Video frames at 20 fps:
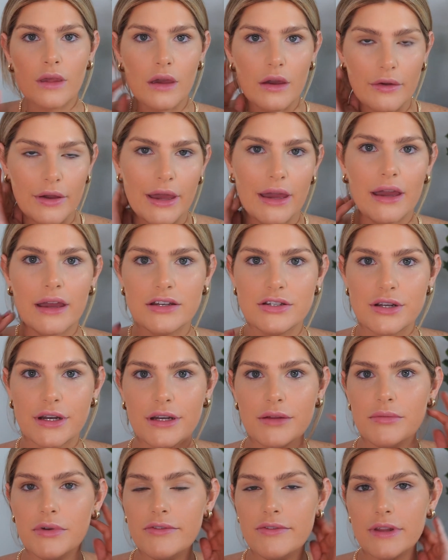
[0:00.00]
okay, I
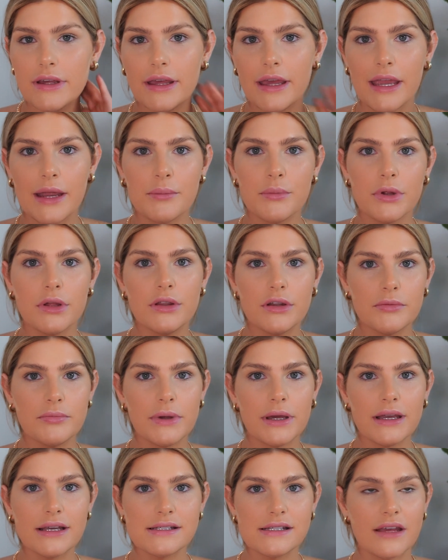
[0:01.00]
tried to move the camera a little
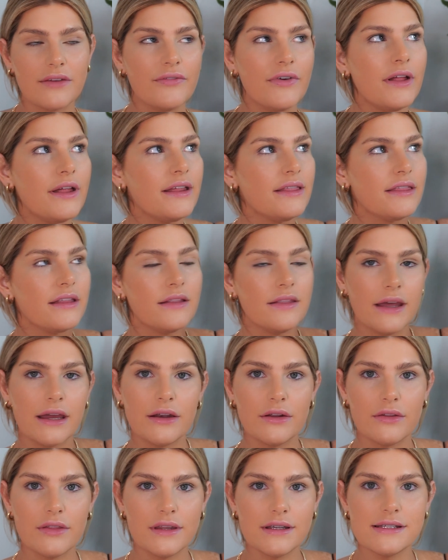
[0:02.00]
bit because I felt like the
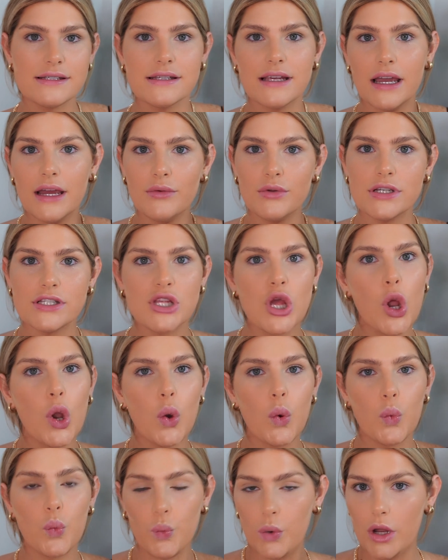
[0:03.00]
light on this side was
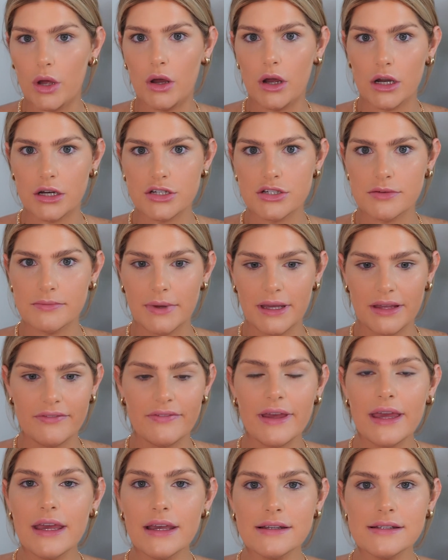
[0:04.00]
real harsh on my
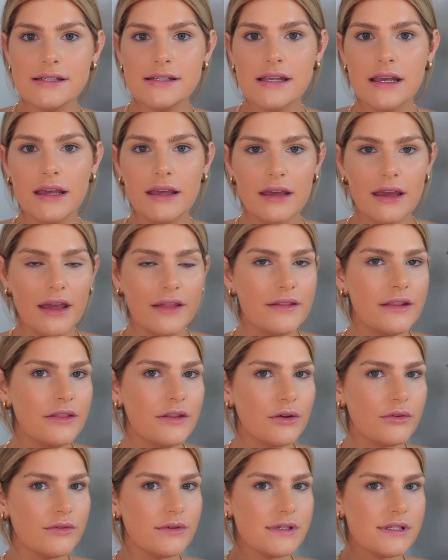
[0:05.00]
face, and then
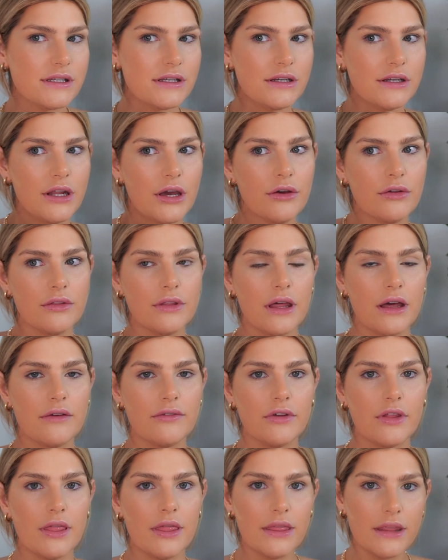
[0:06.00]
there was no
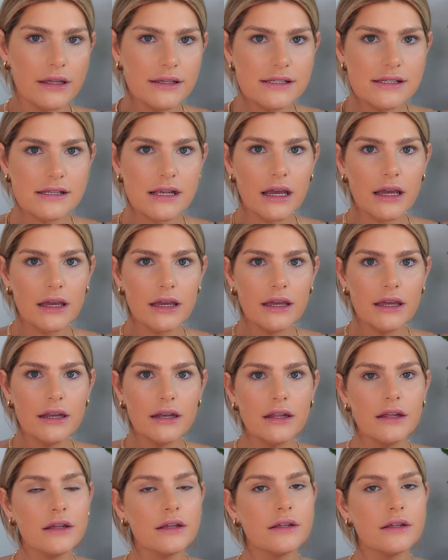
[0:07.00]
love on this side,